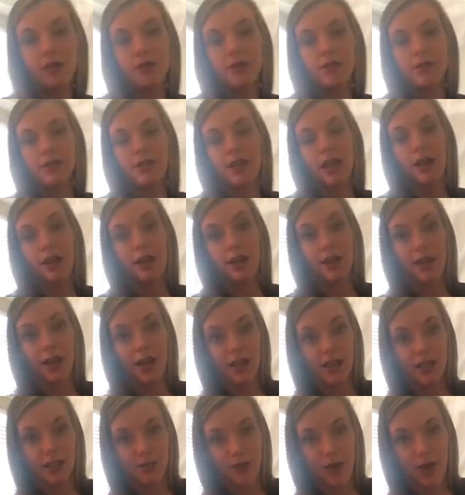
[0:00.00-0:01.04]
Sorry
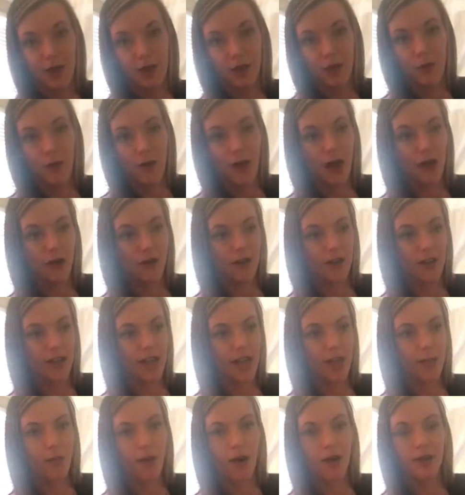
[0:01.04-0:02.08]
guys, my low battery
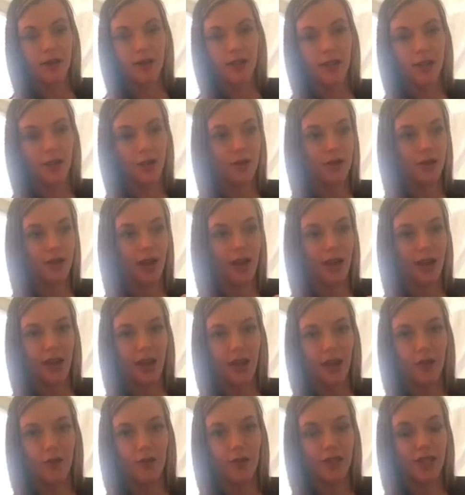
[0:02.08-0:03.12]
came on, so I
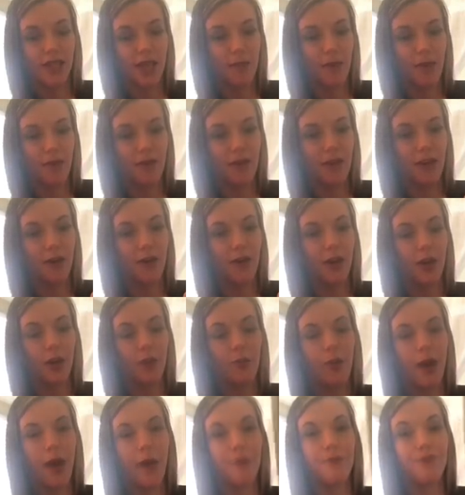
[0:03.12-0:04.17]
kind of reset my video here,
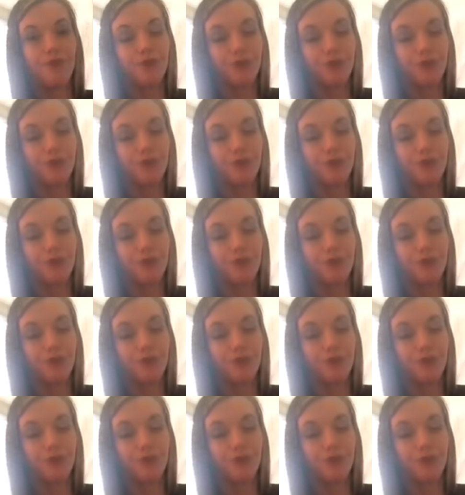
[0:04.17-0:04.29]
but